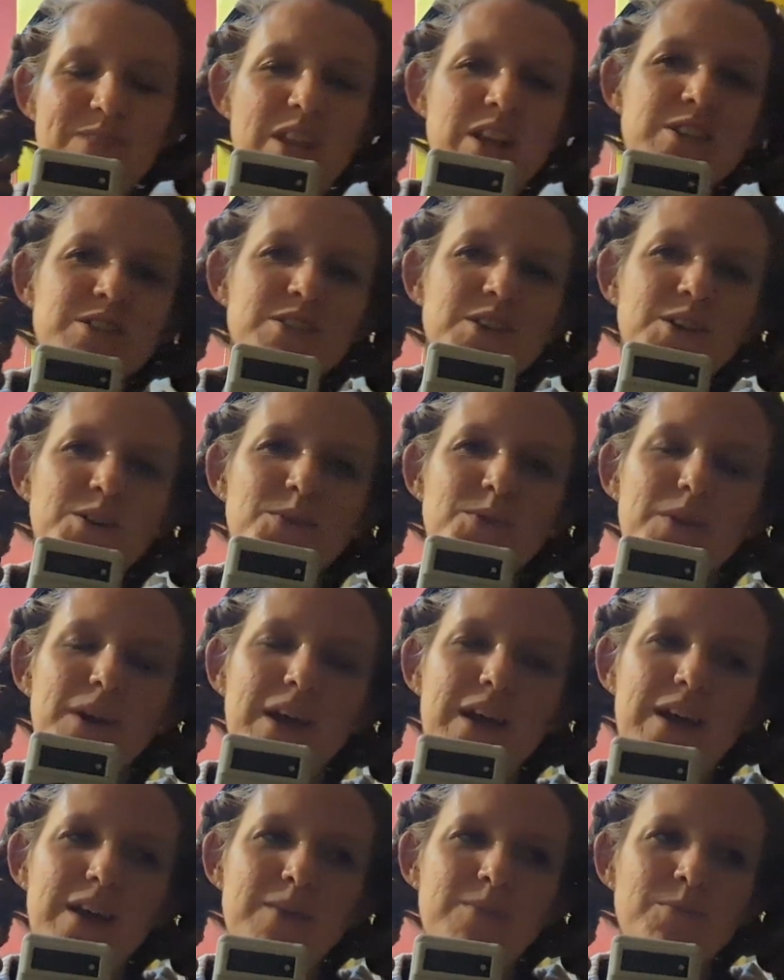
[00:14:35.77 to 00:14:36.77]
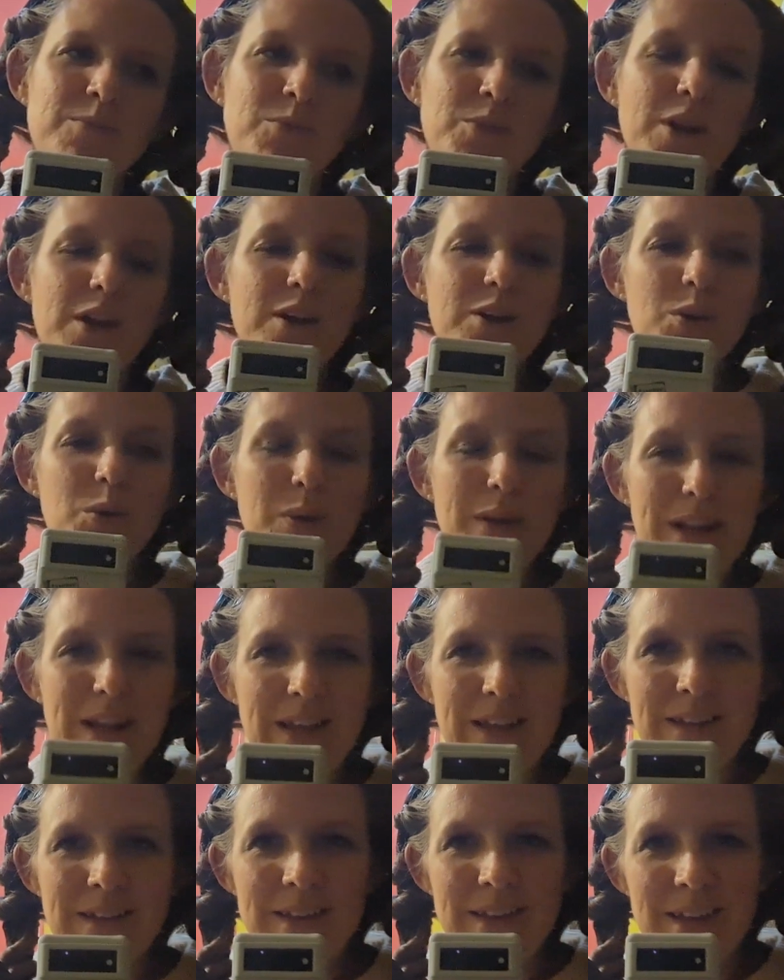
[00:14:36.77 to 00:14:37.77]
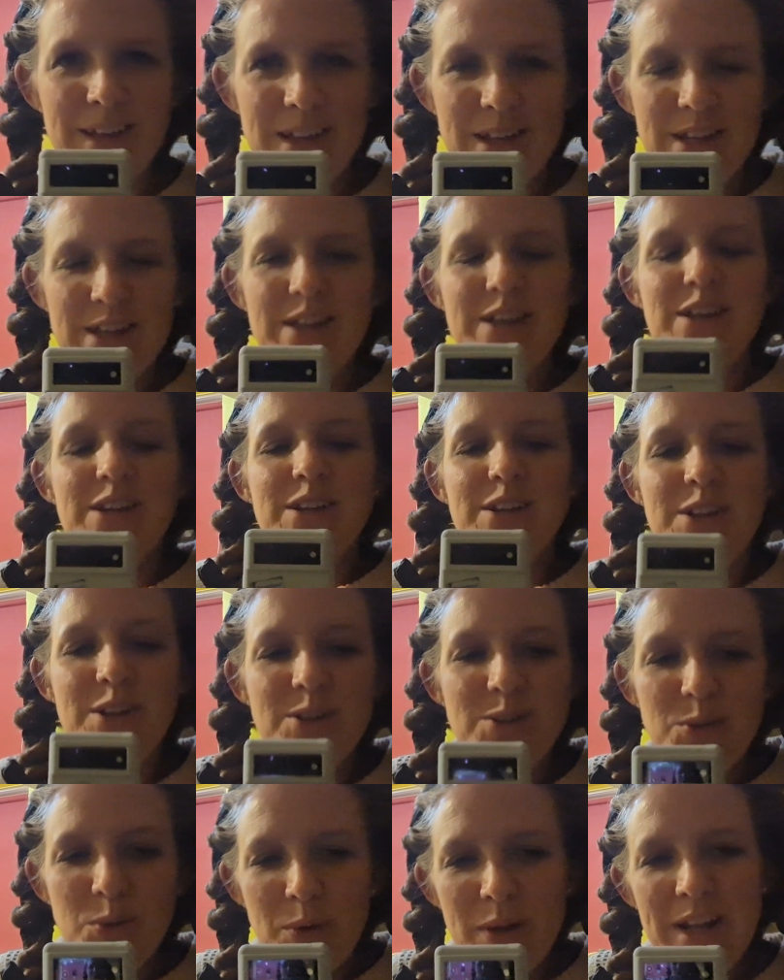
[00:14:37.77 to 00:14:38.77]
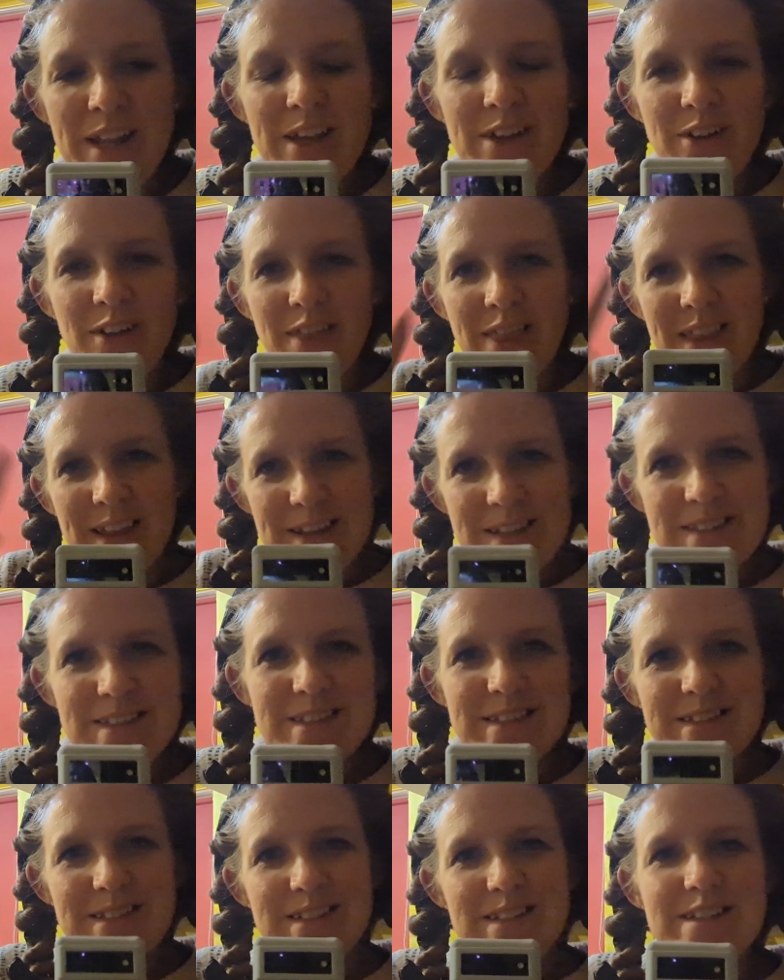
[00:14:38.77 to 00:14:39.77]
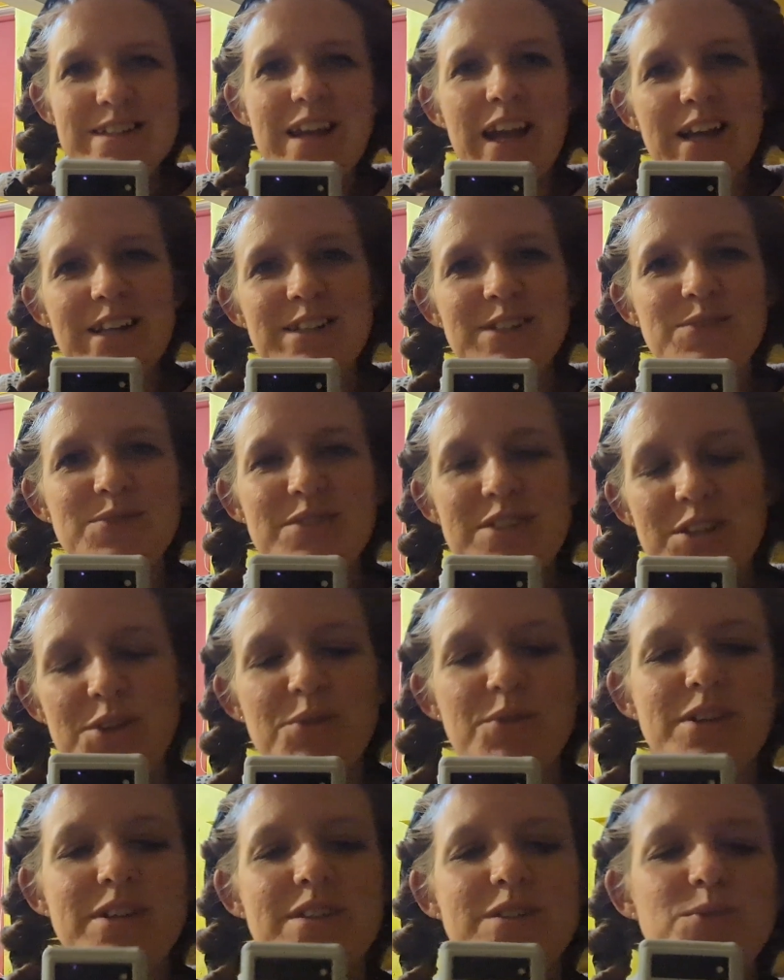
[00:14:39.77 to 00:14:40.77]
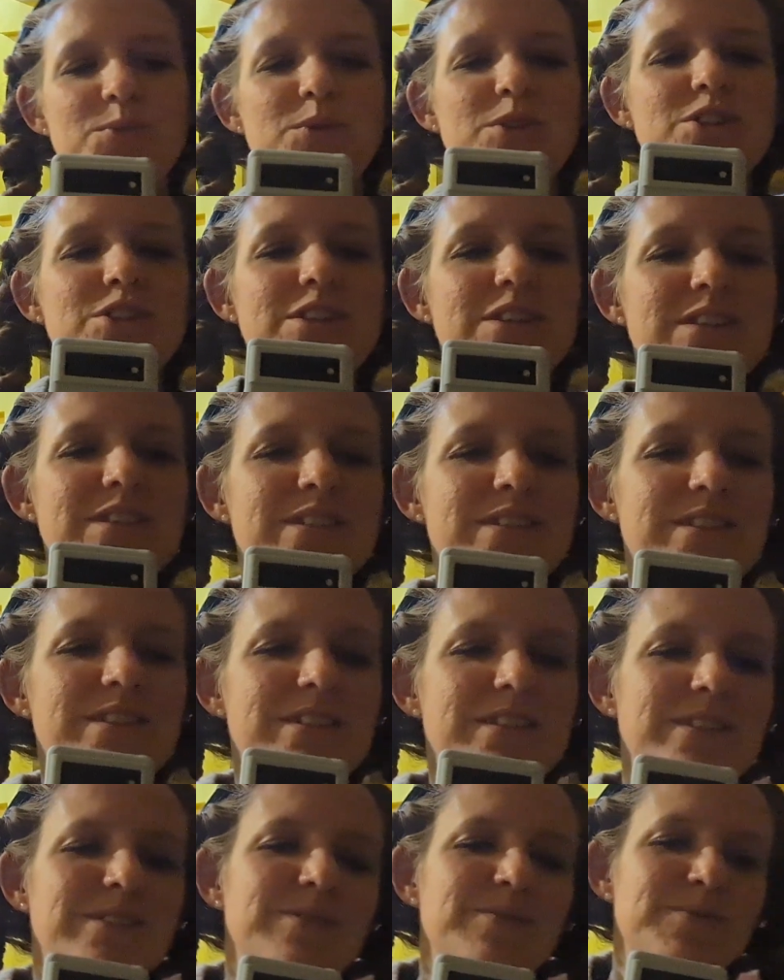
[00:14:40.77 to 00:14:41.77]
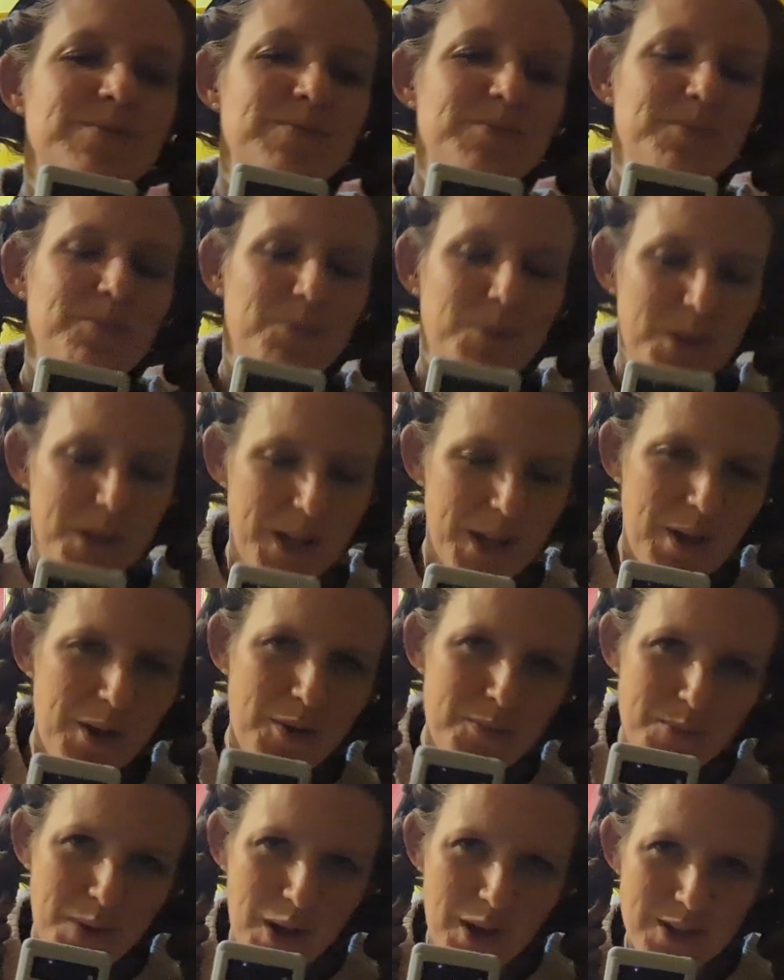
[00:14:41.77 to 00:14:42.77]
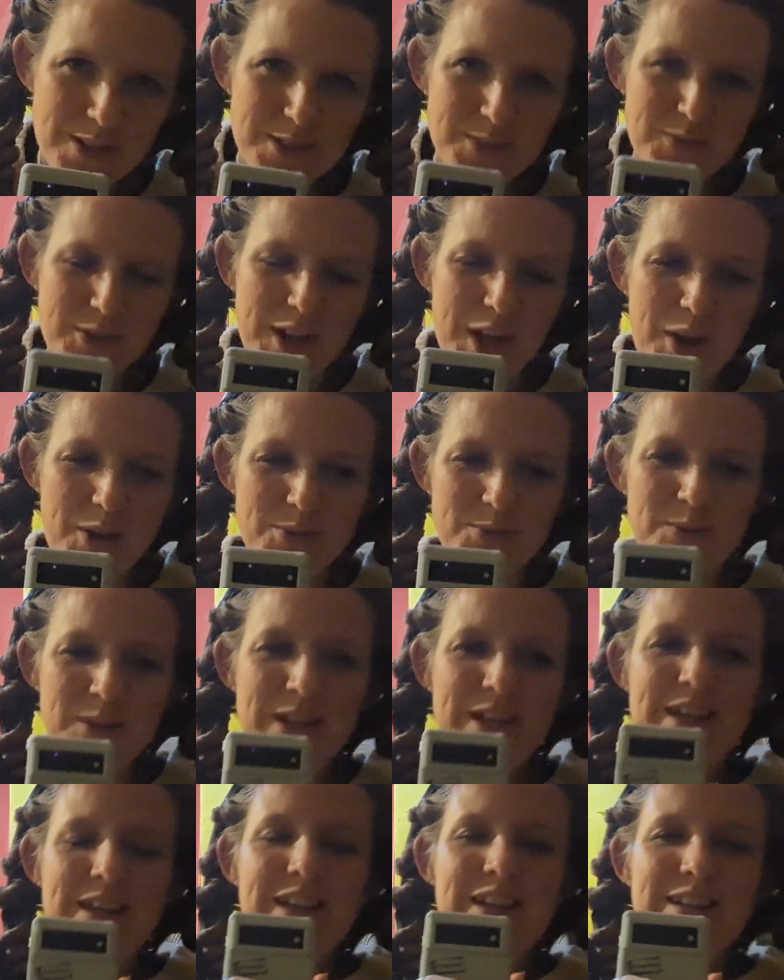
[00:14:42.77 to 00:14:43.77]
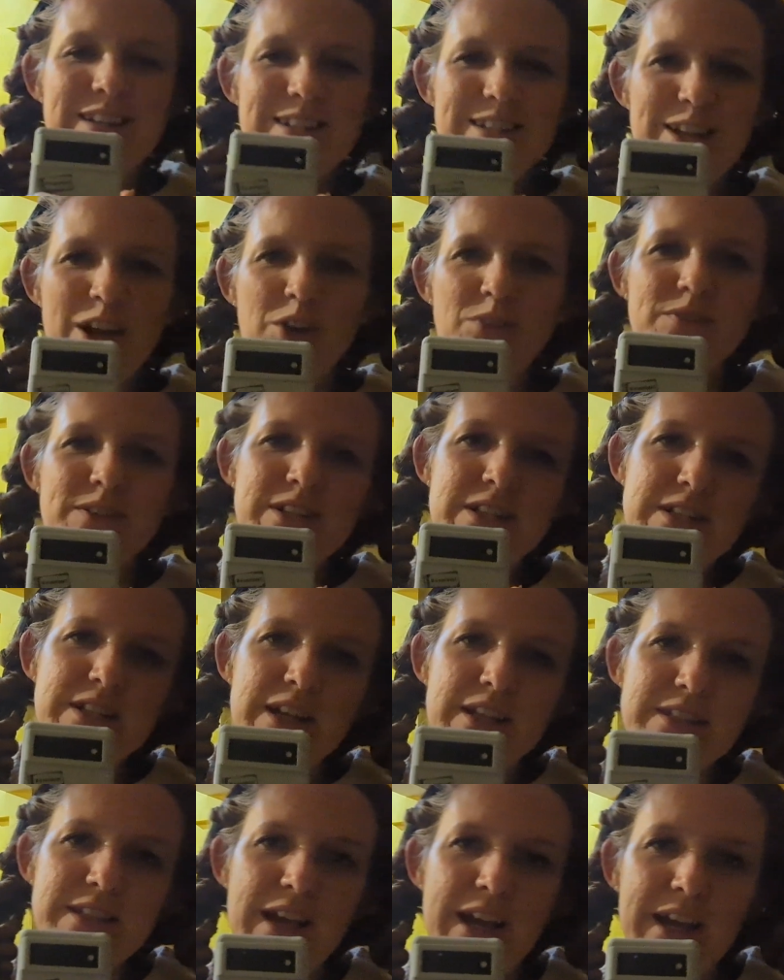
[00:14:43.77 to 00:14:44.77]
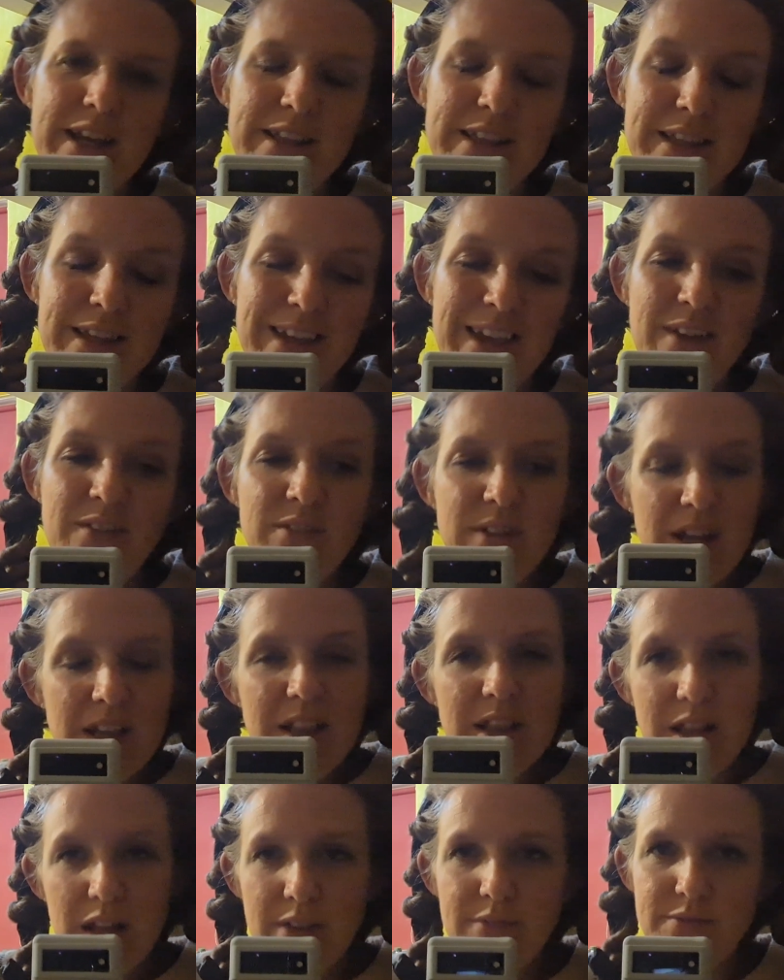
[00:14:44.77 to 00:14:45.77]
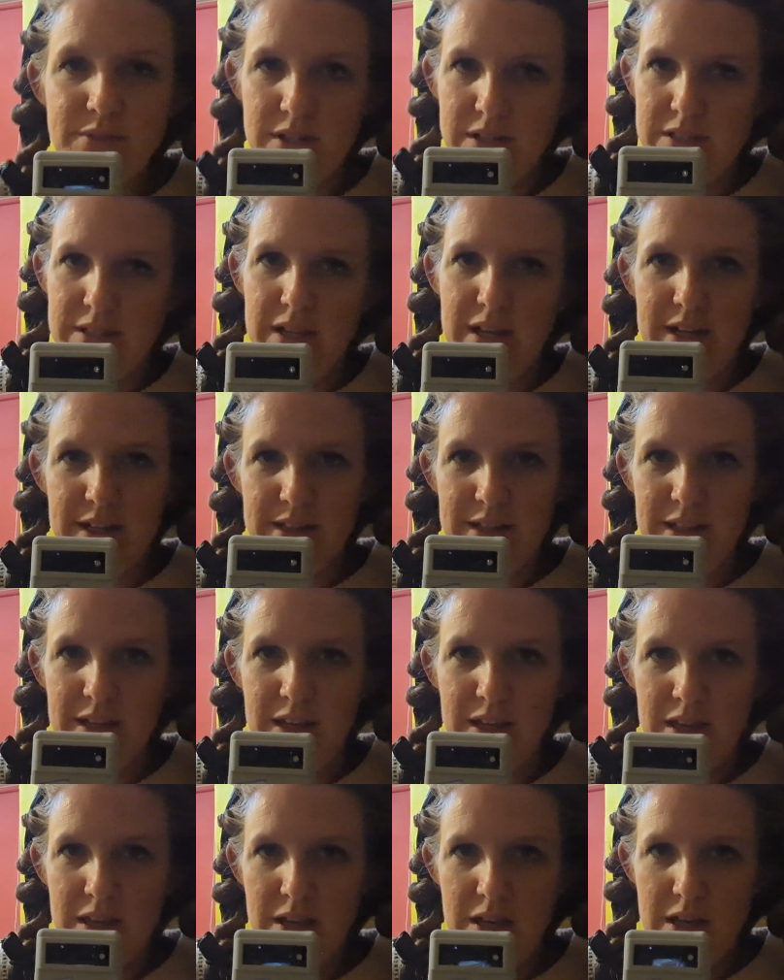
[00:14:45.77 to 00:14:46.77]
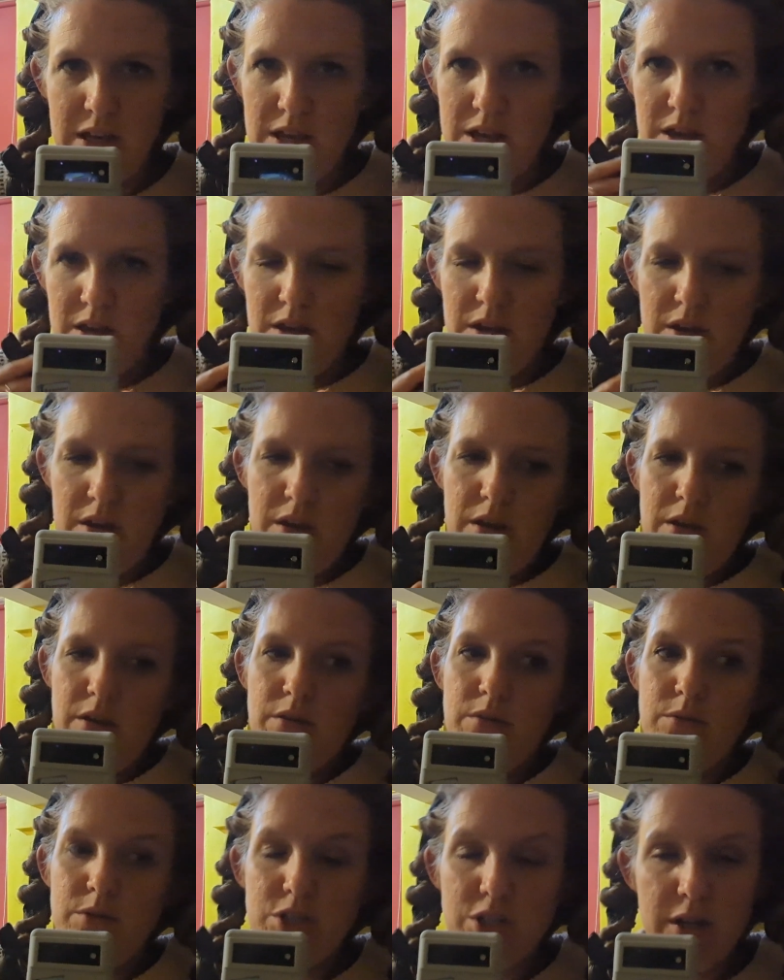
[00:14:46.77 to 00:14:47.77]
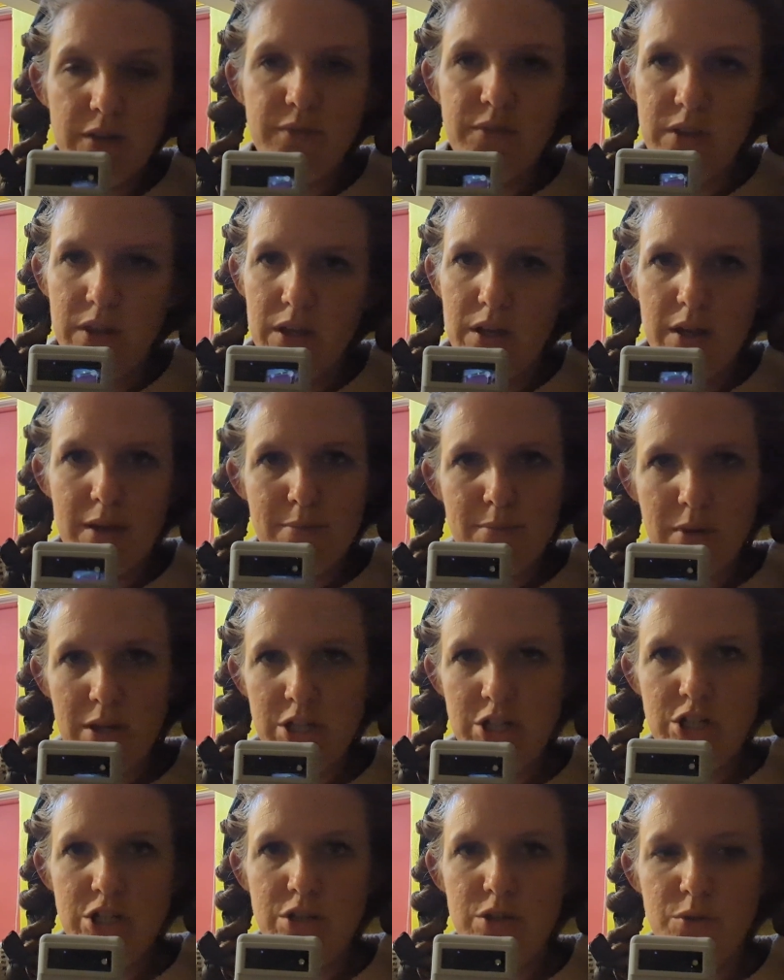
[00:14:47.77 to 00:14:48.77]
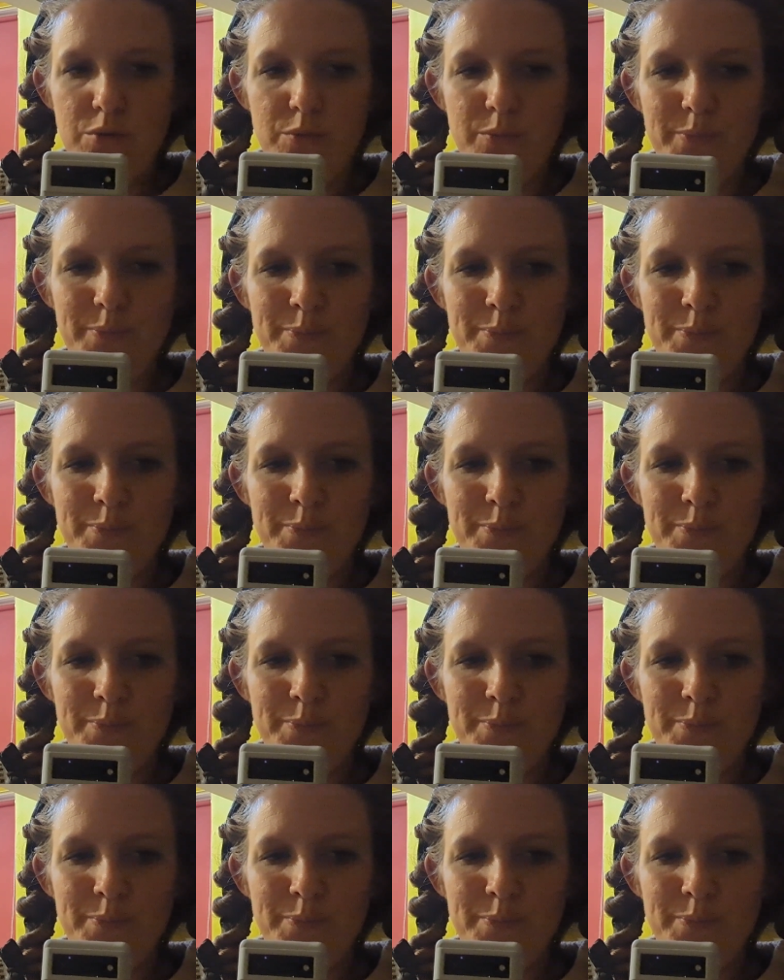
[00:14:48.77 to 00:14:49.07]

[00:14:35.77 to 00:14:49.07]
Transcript: So we're not quitting on this detective series. We're just putting it on pause for now to delve into Tessa Hadley. If I love Tessa Hadley, which I feel like I might do.